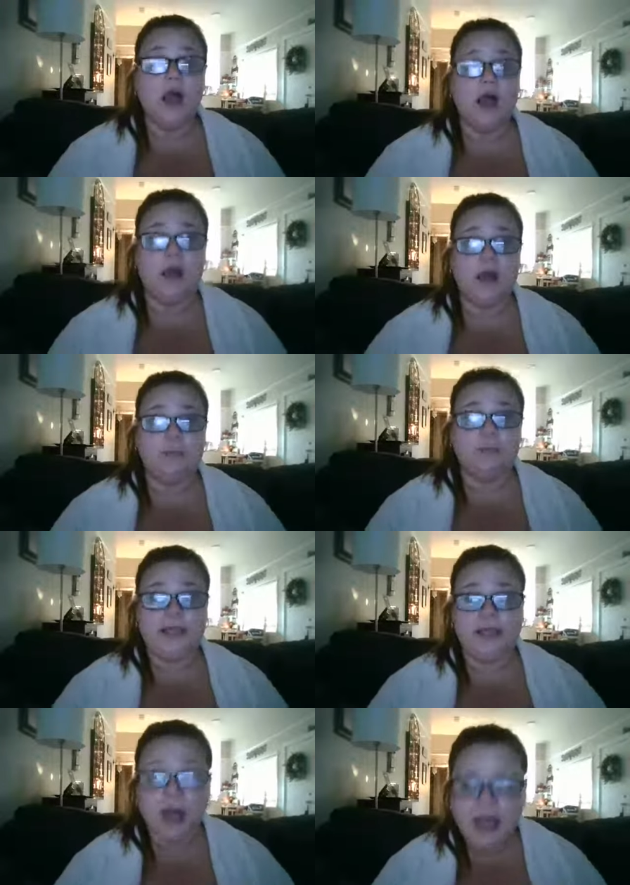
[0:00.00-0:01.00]
uh,
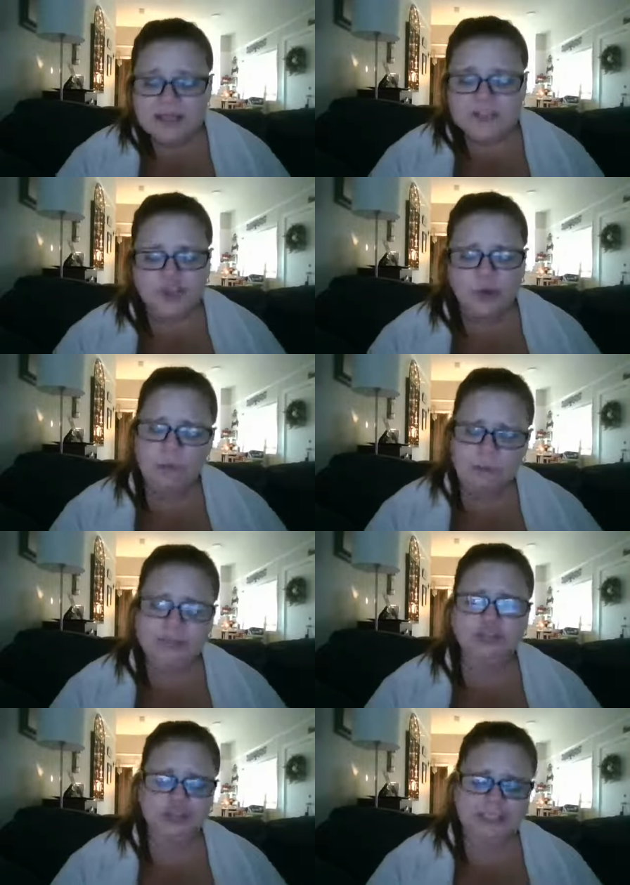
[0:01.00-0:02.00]
because so
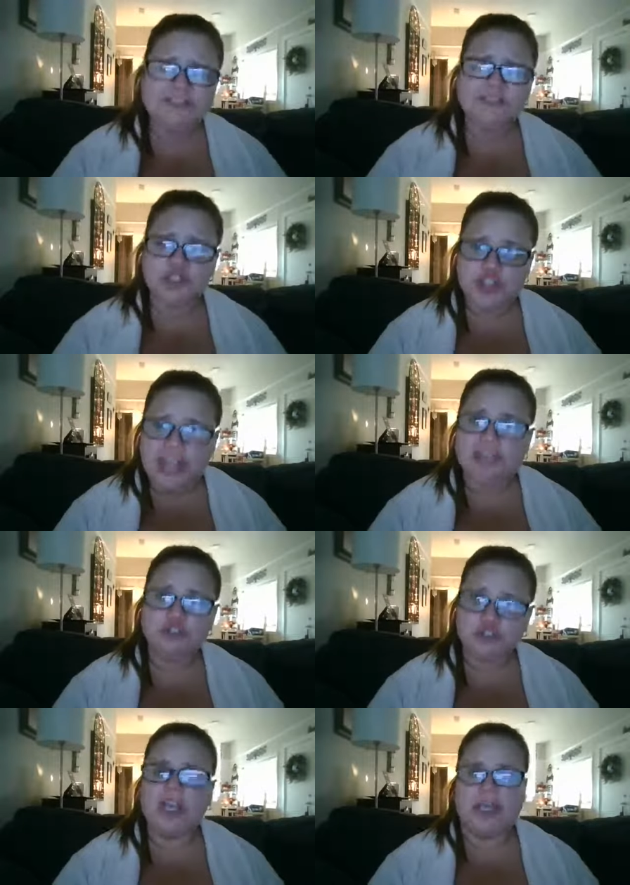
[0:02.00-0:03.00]
much is
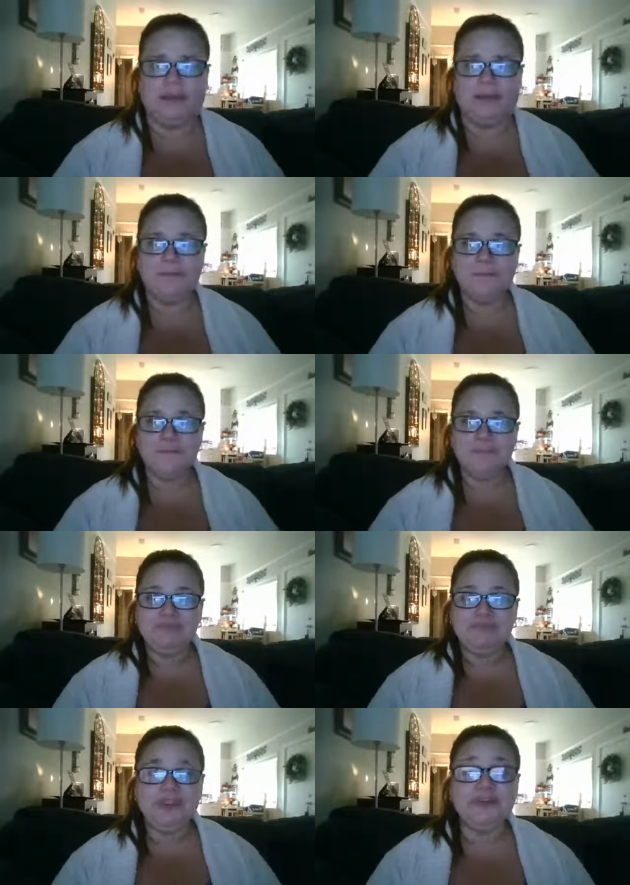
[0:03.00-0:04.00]
changing.
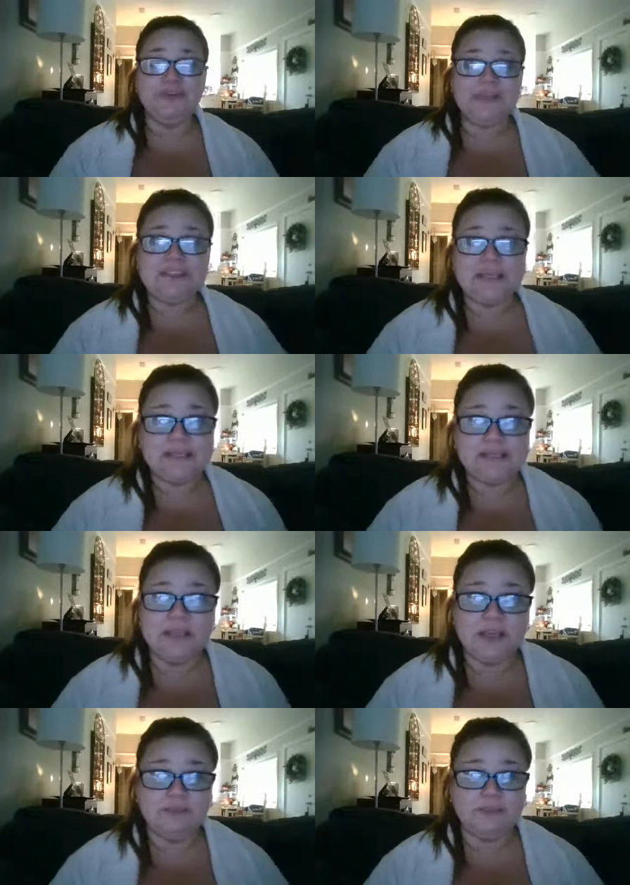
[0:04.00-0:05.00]
You know, this is the
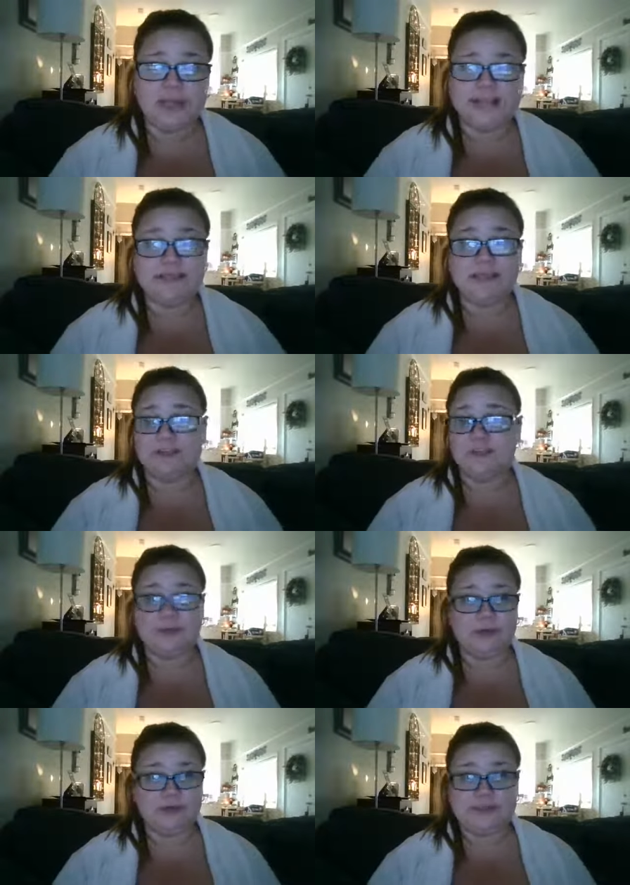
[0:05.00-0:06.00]
year of blessing.
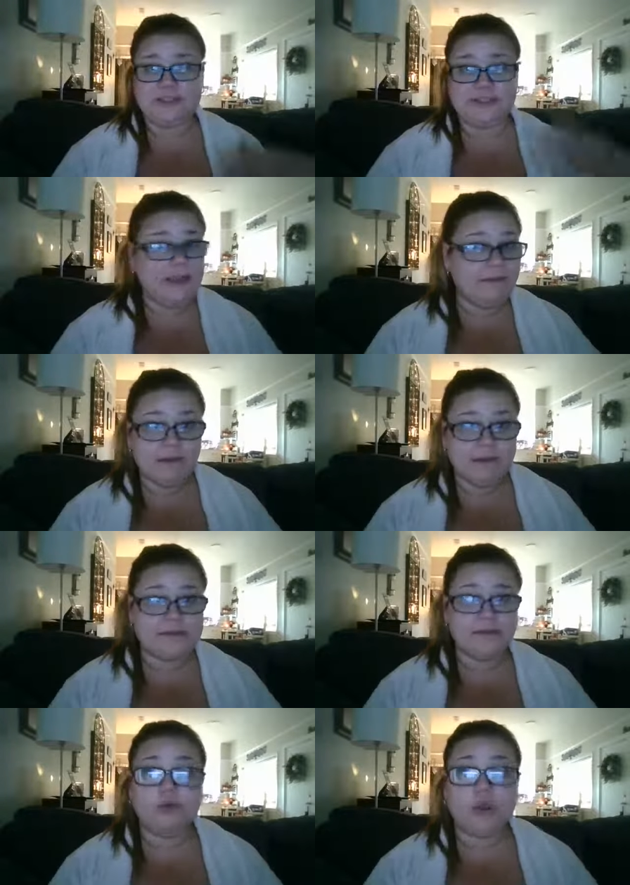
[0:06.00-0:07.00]
Spirit has been saying
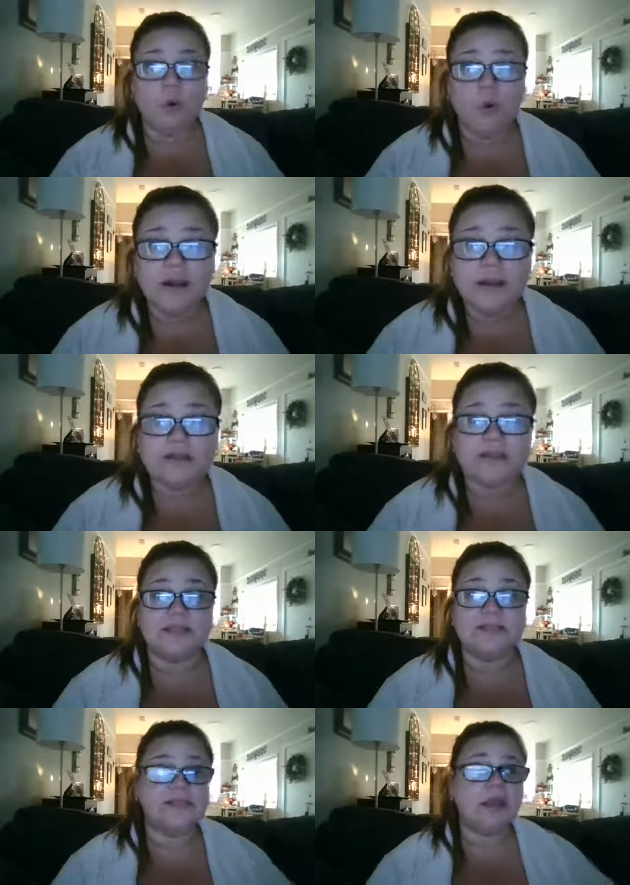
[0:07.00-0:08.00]
this, recorded
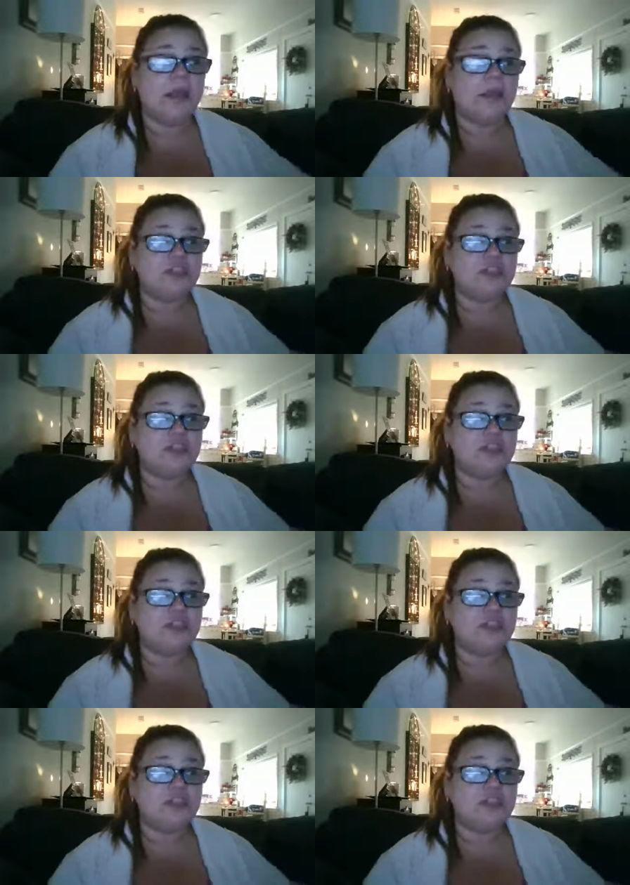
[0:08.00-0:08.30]
since